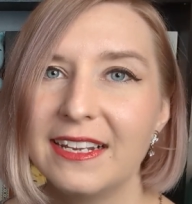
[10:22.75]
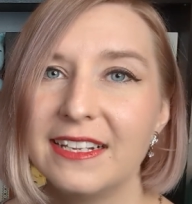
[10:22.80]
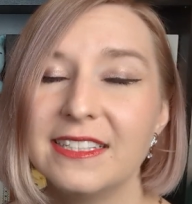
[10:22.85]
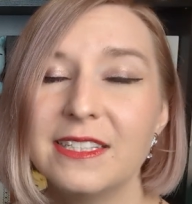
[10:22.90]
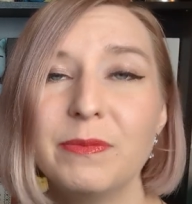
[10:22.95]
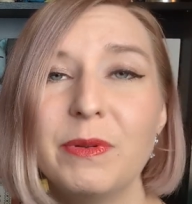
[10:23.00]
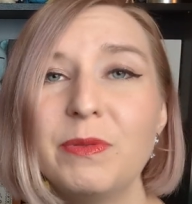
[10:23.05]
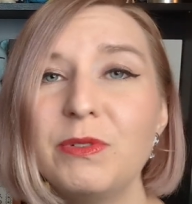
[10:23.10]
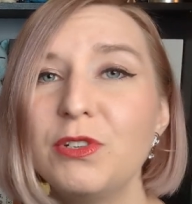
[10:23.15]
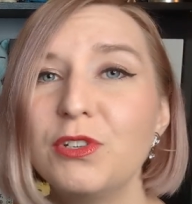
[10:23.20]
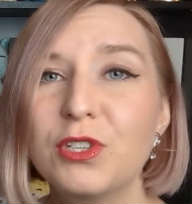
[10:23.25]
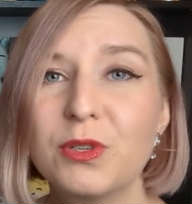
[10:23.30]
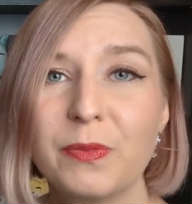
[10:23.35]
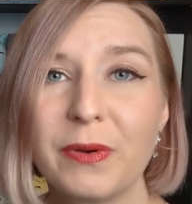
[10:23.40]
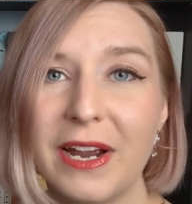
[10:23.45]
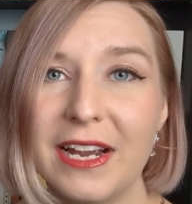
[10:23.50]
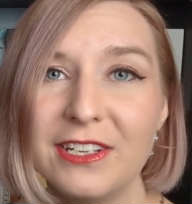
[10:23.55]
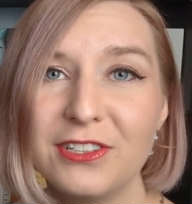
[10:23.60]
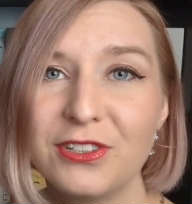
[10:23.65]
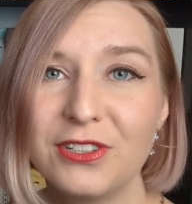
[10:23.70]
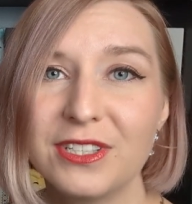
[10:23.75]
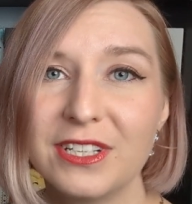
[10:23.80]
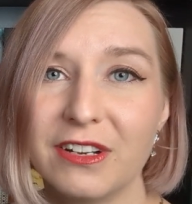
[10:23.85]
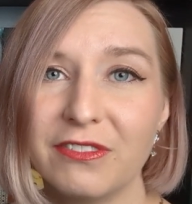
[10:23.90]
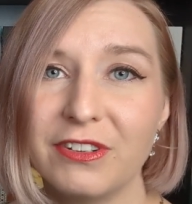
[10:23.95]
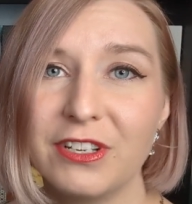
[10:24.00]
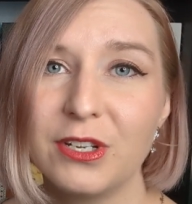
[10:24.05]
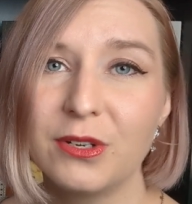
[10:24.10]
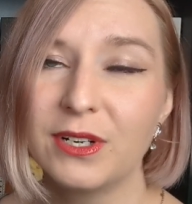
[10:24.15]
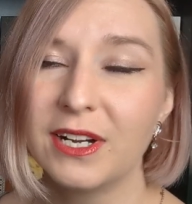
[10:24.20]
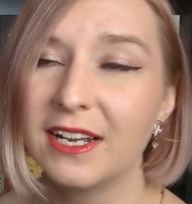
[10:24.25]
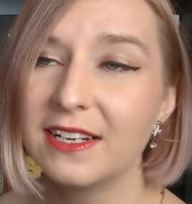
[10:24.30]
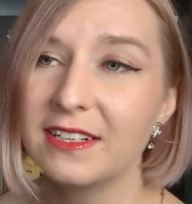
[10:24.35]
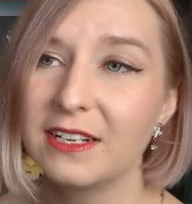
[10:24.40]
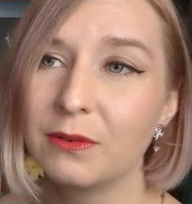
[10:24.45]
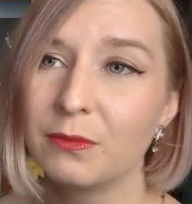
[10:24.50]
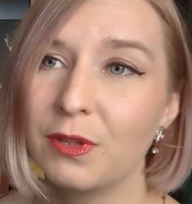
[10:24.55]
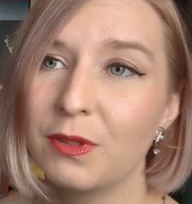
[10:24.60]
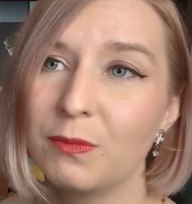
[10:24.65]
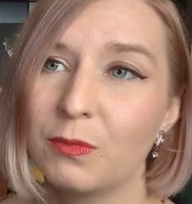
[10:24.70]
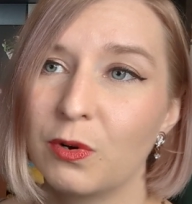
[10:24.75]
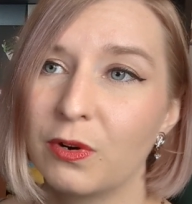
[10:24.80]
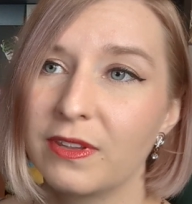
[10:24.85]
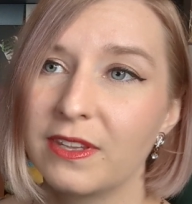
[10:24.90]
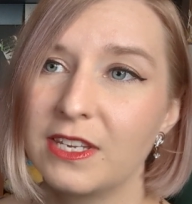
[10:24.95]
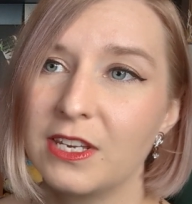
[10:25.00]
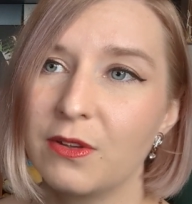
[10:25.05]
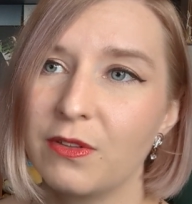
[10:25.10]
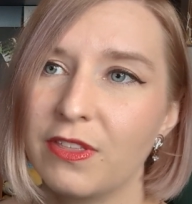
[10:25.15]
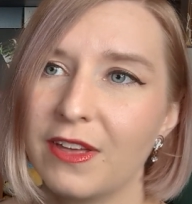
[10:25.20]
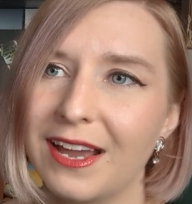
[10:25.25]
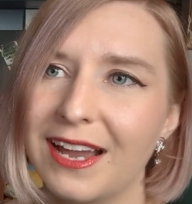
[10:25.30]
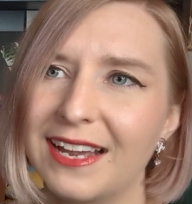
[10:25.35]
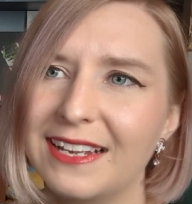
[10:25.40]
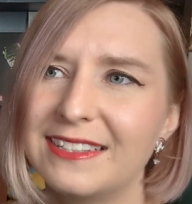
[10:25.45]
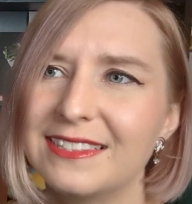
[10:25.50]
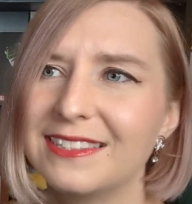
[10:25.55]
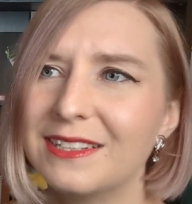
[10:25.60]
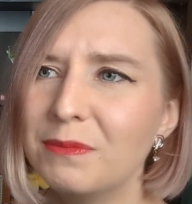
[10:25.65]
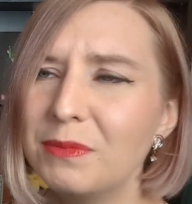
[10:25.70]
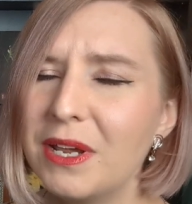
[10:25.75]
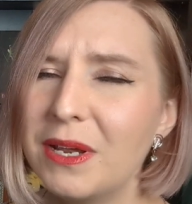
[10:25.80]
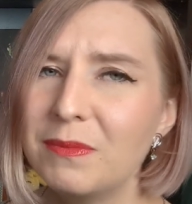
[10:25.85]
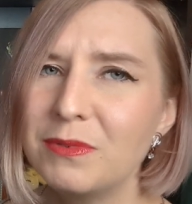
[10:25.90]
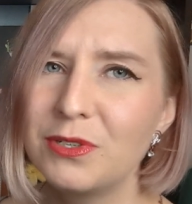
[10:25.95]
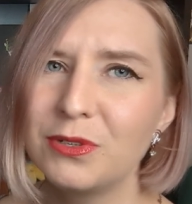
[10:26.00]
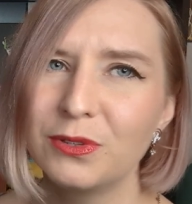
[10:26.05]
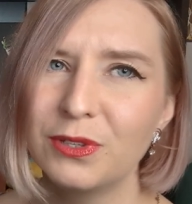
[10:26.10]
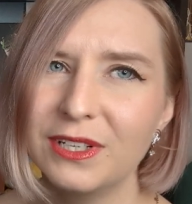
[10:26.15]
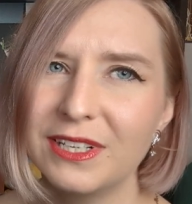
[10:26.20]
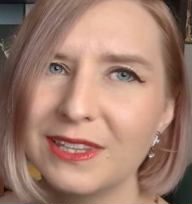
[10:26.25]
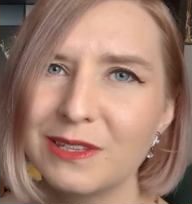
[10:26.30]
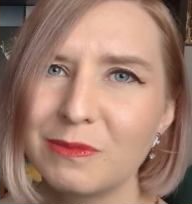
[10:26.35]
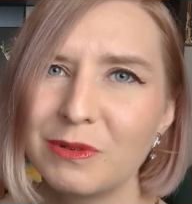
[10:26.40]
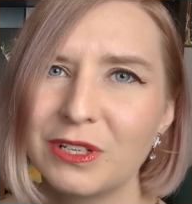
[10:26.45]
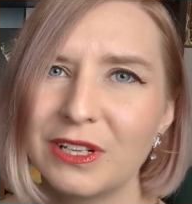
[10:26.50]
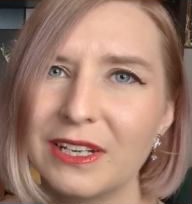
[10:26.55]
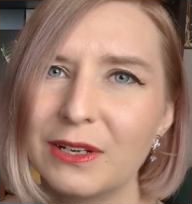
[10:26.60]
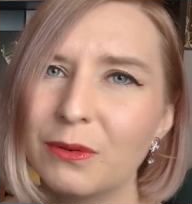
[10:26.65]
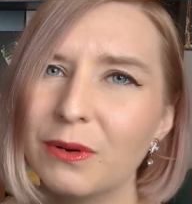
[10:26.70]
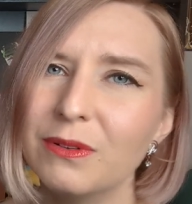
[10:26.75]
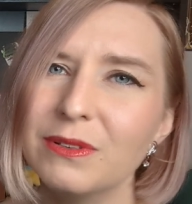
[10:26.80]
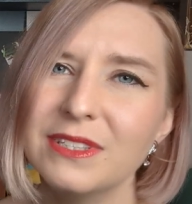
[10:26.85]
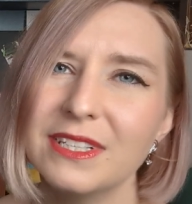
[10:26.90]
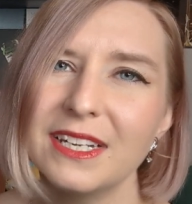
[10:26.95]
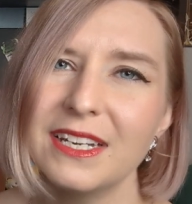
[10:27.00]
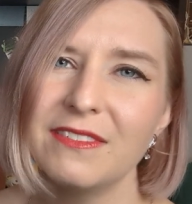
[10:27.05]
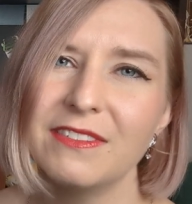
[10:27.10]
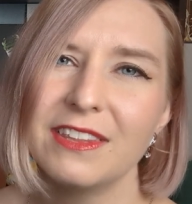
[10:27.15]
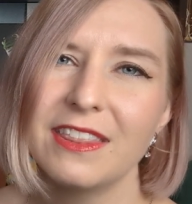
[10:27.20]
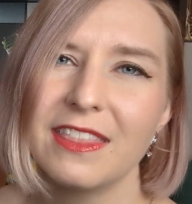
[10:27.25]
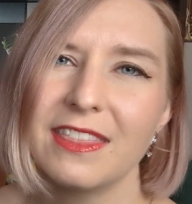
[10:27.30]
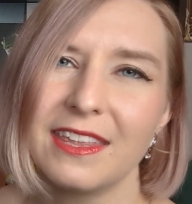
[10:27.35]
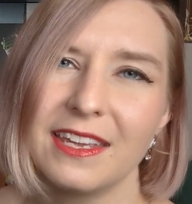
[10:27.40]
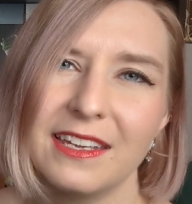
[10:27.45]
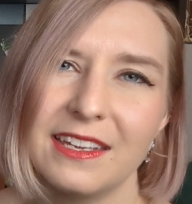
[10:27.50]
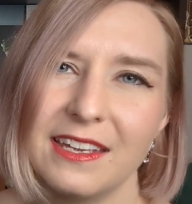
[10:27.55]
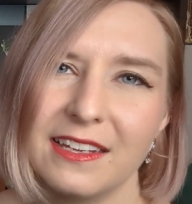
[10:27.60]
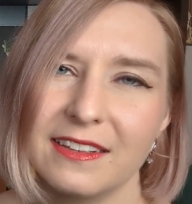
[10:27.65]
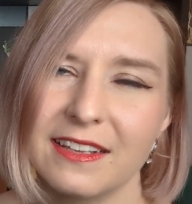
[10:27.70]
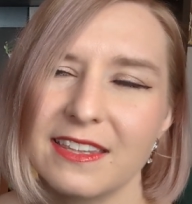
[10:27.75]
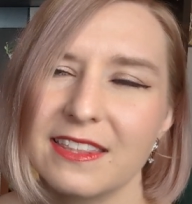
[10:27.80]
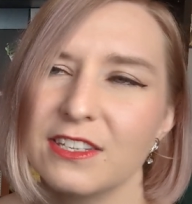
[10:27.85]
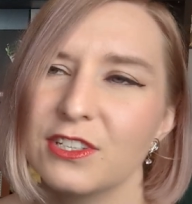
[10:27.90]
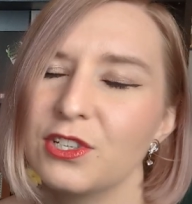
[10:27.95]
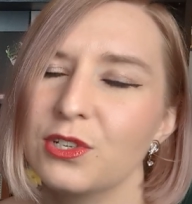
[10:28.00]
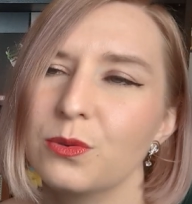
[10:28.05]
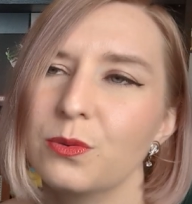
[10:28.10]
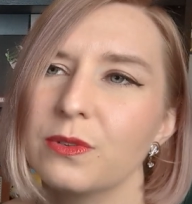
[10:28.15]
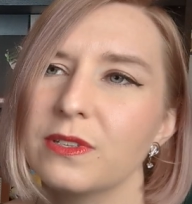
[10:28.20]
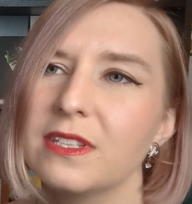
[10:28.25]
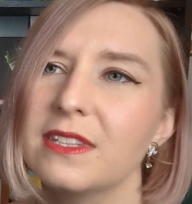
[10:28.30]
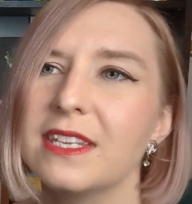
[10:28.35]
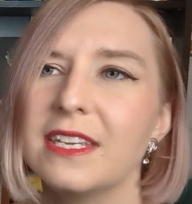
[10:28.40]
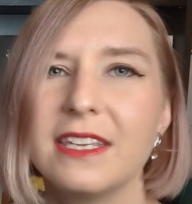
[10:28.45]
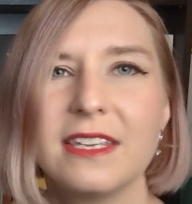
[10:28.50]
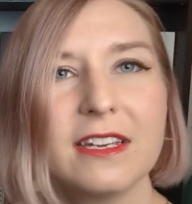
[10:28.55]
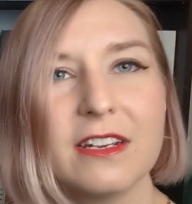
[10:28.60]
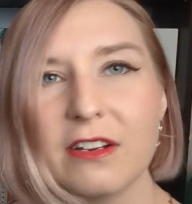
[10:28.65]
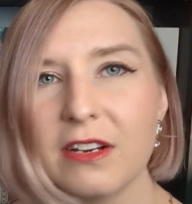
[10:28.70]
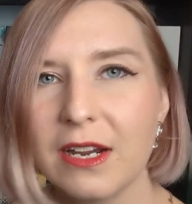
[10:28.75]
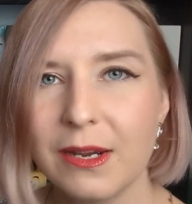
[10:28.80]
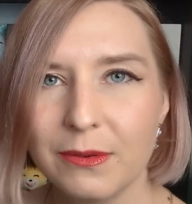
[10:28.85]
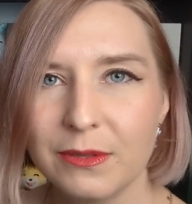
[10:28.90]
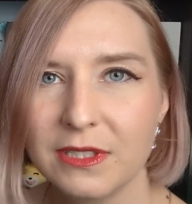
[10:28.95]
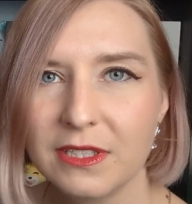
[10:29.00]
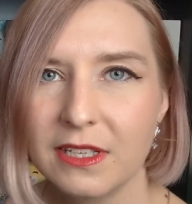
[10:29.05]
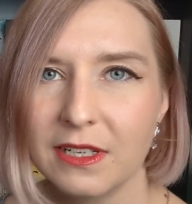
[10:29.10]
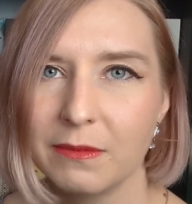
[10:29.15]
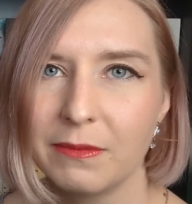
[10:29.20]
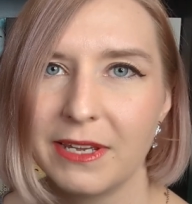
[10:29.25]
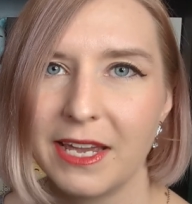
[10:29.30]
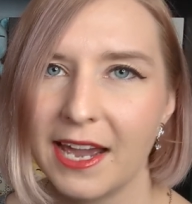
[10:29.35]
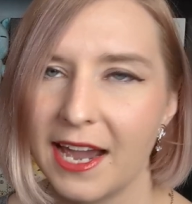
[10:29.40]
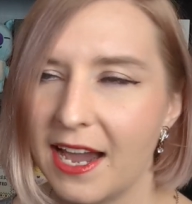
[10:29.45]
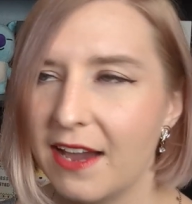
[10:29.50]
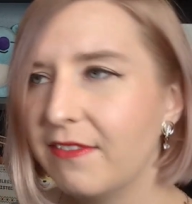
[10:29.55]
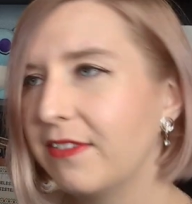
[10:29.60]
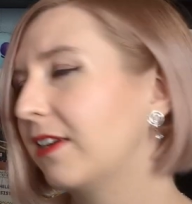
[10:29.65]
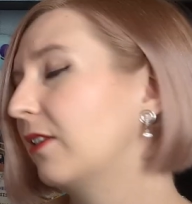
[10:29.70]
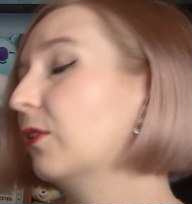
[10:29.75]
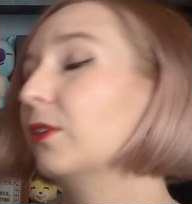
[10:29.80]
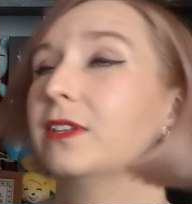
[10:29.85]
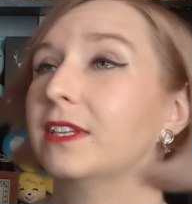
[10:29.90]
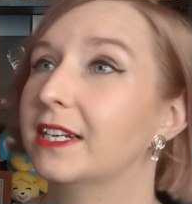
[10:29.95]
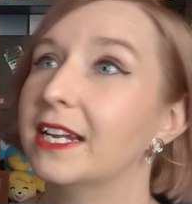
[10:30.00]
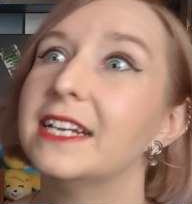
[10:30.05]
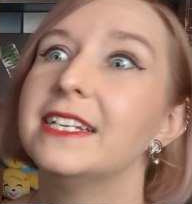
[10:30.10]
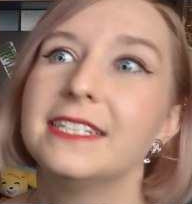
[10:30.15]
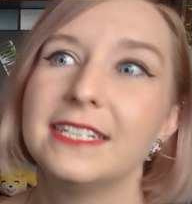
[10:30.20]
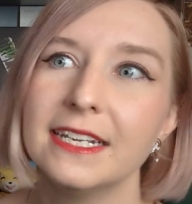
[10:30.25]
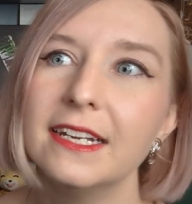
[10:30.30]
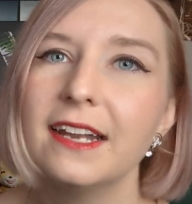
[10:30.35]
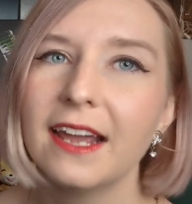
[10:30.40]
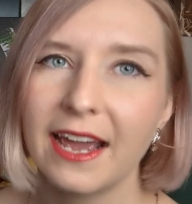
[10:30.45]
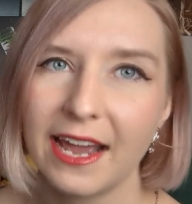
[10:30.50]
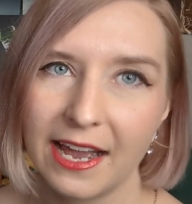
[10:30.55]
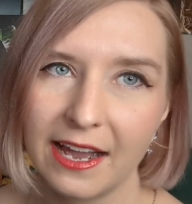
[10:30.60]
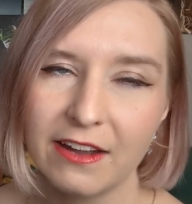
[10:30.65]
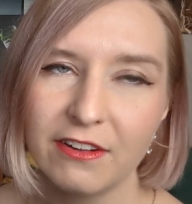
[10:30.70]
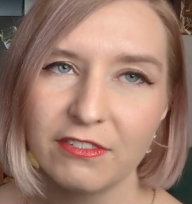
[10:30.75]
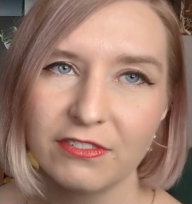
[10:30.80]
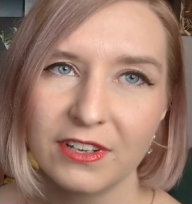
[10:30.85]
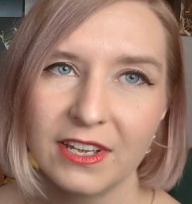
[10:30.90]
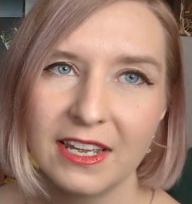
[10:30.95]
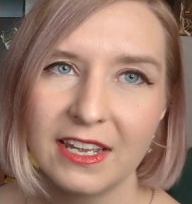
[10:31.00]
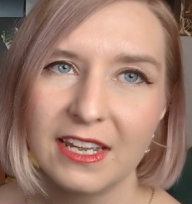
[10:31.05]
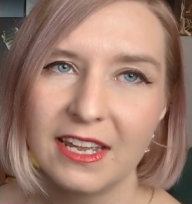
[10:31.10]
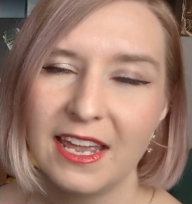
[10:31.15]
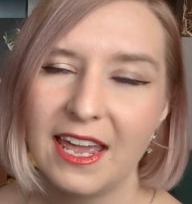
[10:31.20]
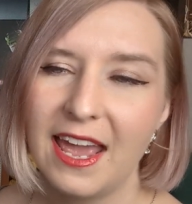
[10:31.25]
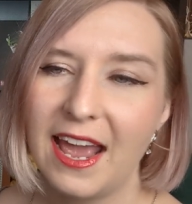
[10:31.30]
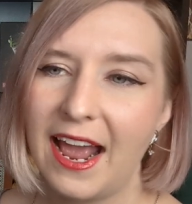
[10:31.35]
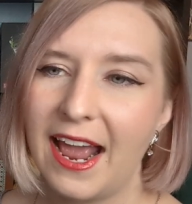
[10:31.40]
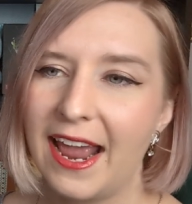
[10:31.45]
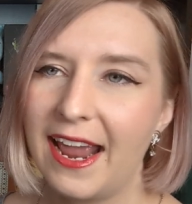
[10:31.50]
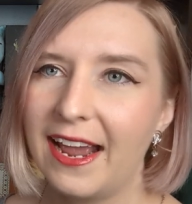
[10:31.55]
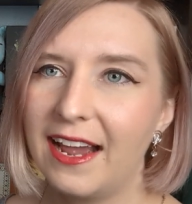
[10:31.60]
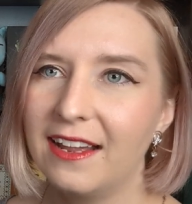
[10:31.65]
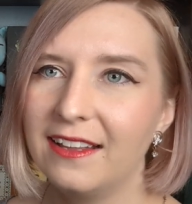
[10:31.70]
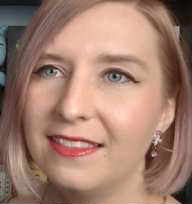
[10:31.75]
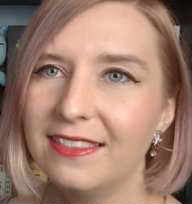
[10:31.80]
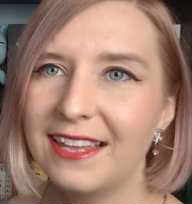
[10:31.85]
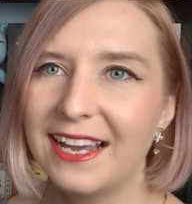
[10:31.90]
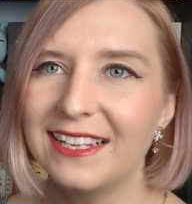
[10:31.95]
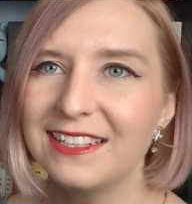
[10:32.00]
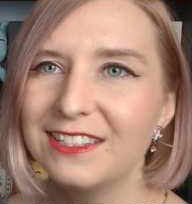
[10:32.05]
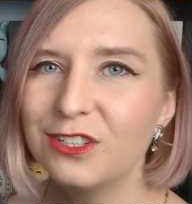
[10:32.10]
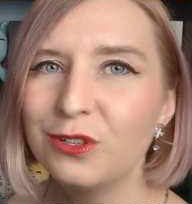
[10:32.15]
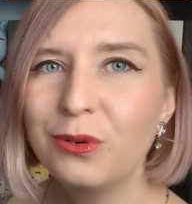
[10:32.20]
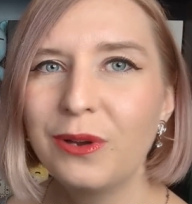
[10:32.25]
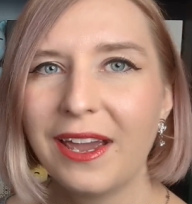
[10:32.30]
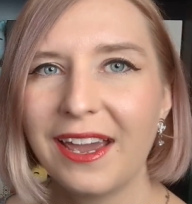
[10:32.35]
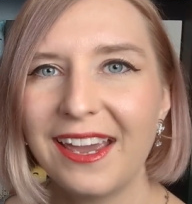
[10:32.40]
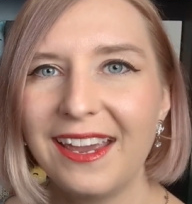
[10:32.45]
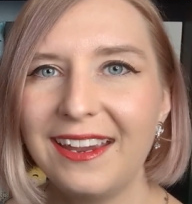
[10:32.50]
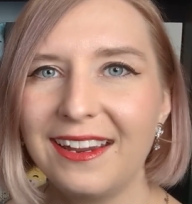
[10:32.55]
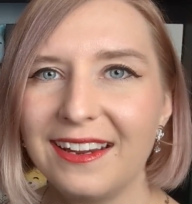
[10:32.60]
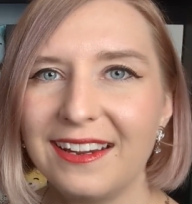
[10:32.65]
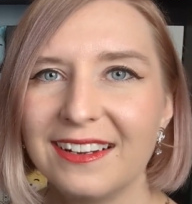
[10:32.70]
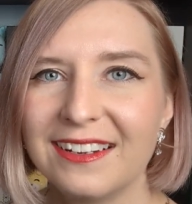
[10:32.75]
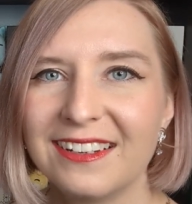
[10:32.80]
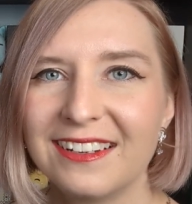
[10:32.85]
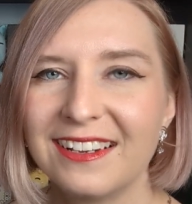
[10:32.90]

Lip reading: And sometimes you surprise yourself and you got done with more than you thought. And sometimes you look at them and you're like, what was I even thinking? Like, this just wasn't the year I was going to be having or that I did have. And that's okay.